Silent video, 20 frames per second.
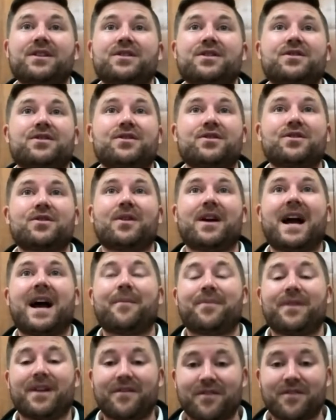She's just so
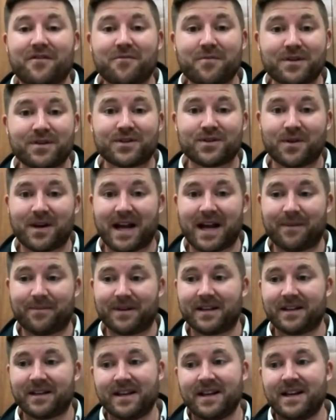happy. Have you ever been so
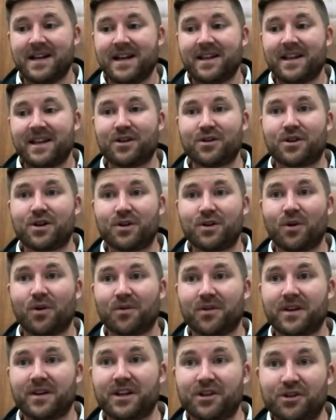happy that you couldn't
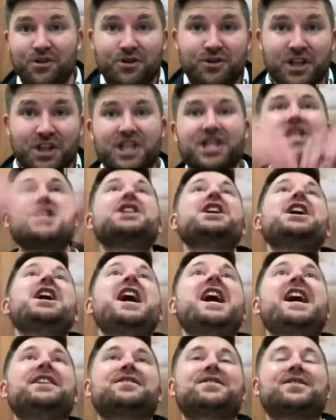hold it in? And you're just like,
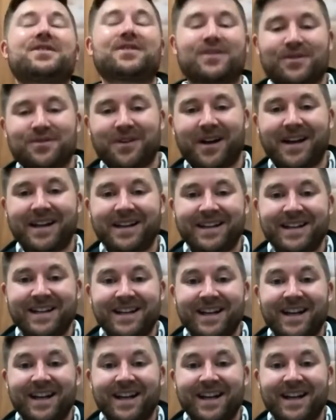yes, right?